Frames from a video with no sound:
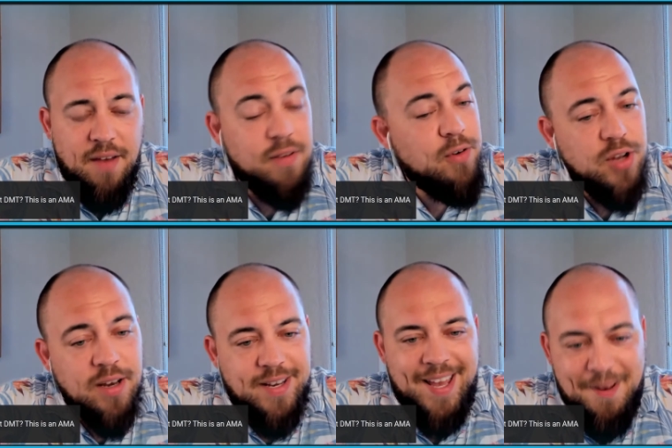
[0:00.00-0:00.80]
Have you ever
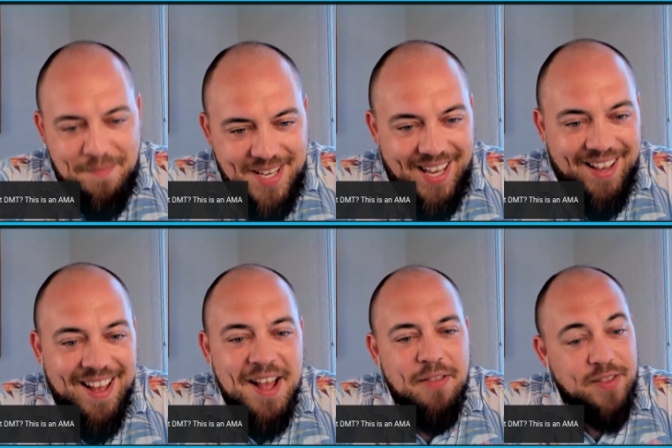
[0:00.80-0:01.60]
done DMT?
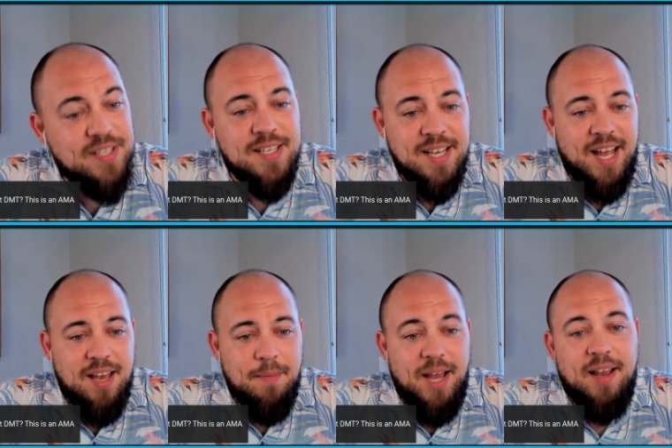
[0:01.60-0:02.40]
This is an
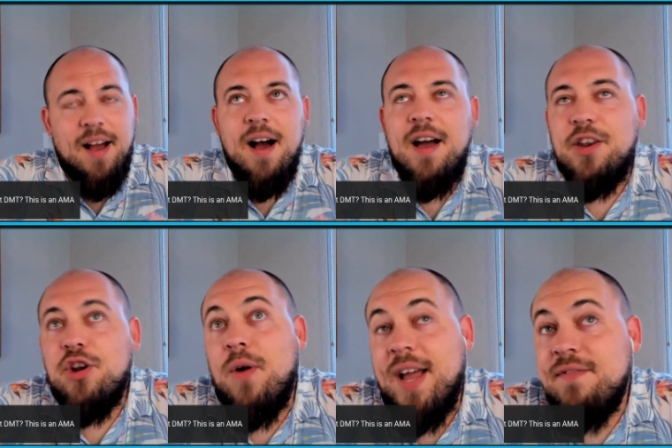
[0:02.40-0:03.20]
AMA.
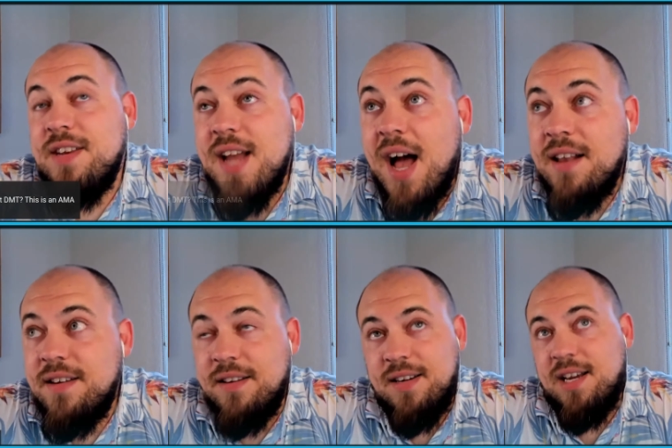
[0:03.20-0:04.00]
No, I have not
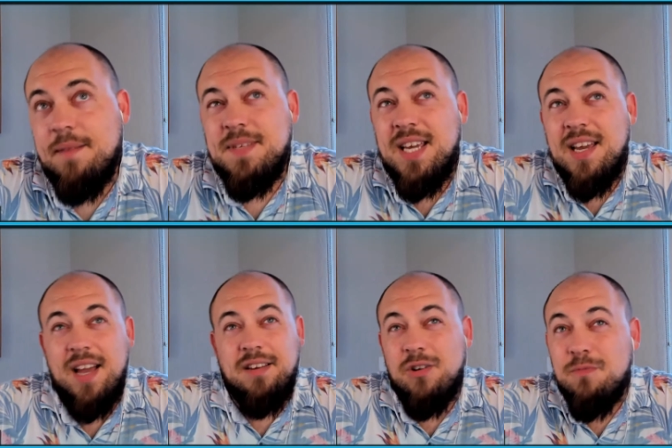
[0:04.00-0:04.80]
done
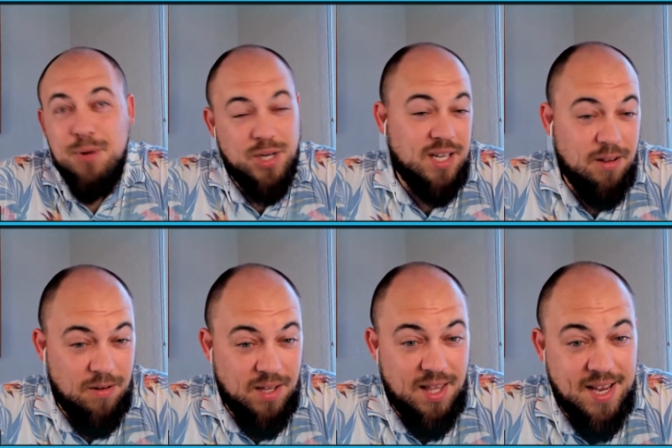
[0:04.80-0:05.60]
DMT. I don't
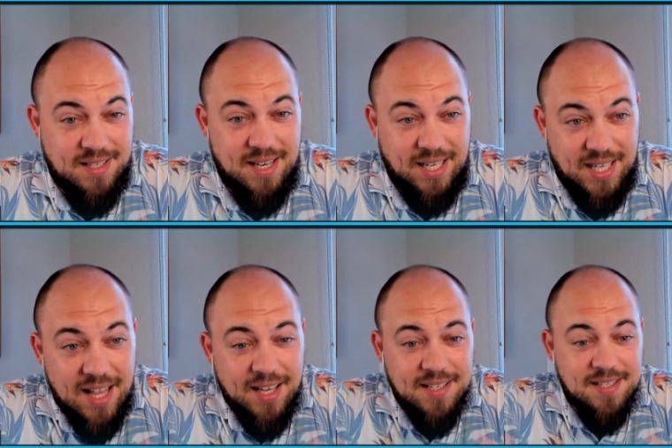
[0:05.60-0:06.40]
particularly like
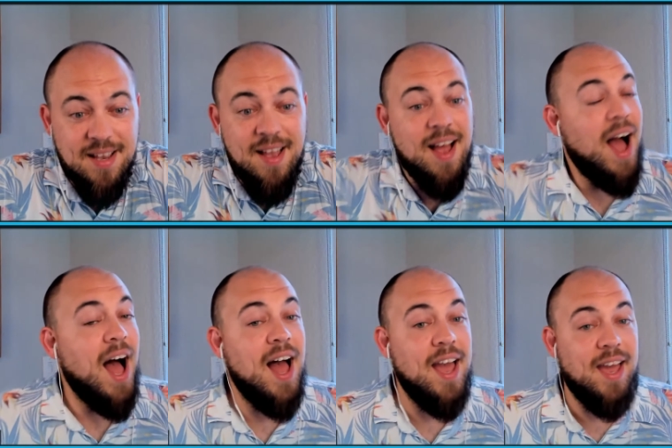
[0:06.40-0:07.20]
psychedelics.
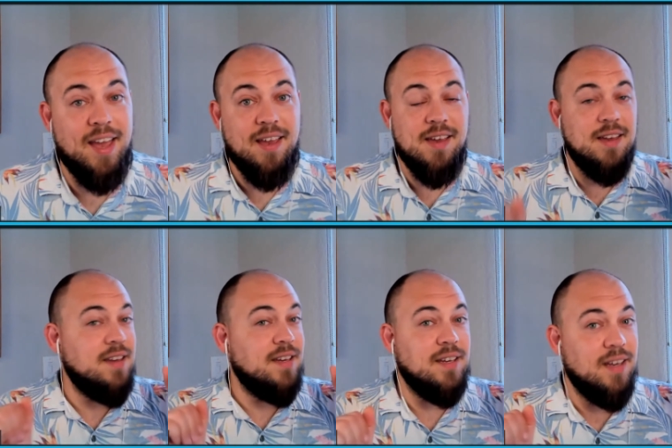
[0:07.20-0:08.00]

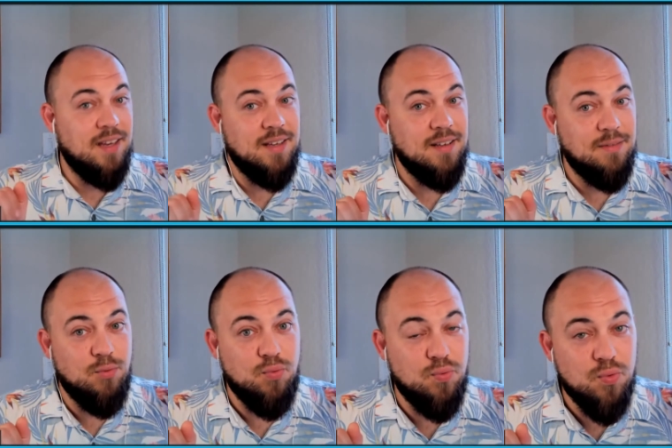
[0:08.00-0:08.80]
I
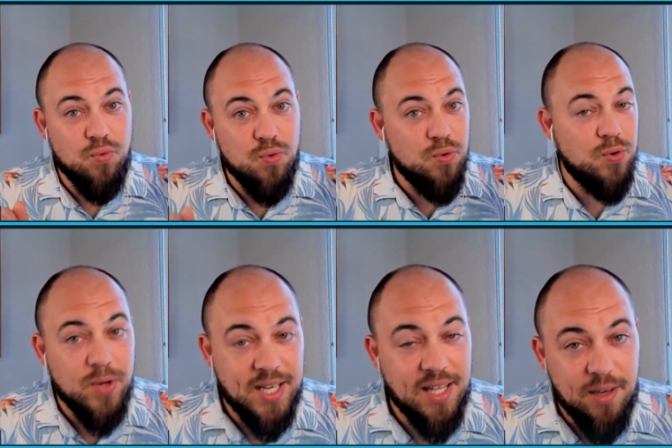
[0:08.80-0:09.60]

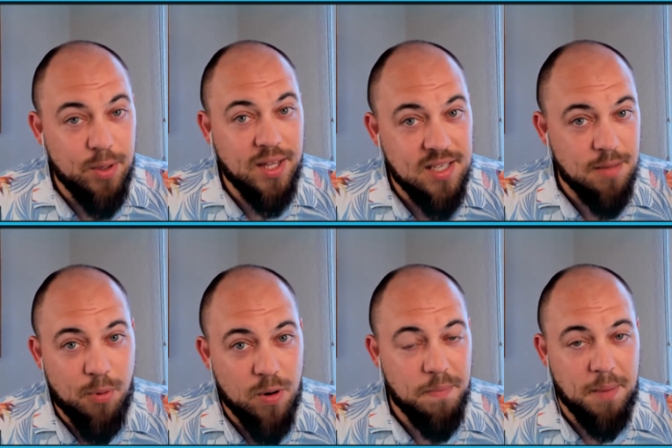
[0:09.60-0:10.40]
really, really
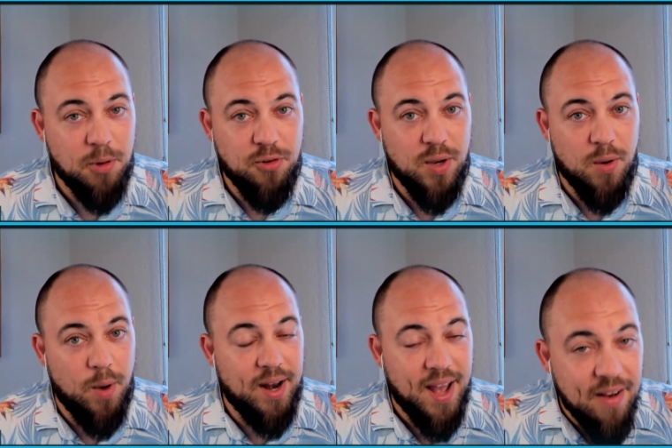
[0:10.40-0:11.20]
support people doing
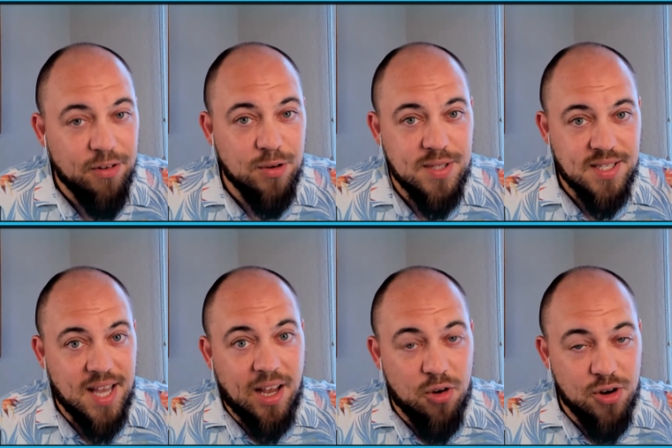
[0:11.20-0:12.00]
whatever
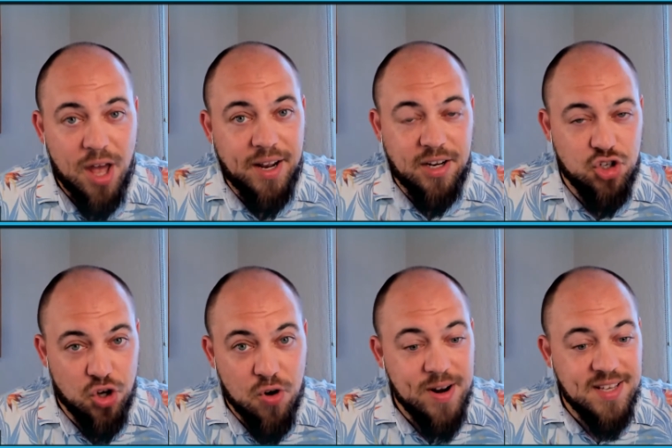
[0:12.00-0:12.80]
psychonautic
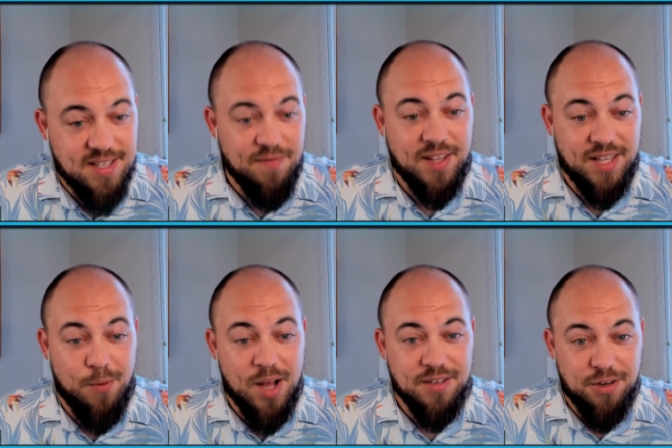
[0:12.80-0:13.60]
journey stuff that
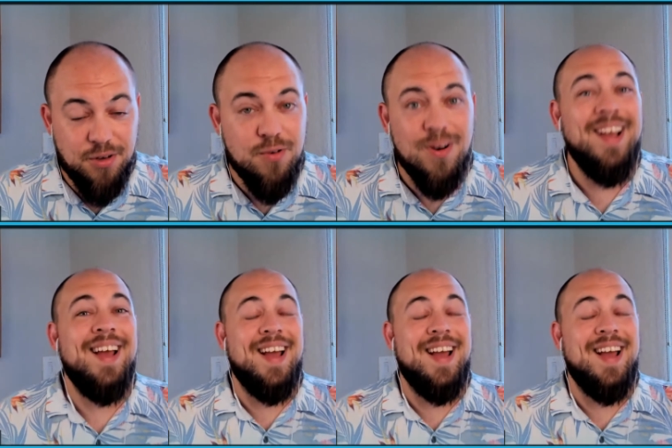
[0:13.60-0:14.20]
they want to do.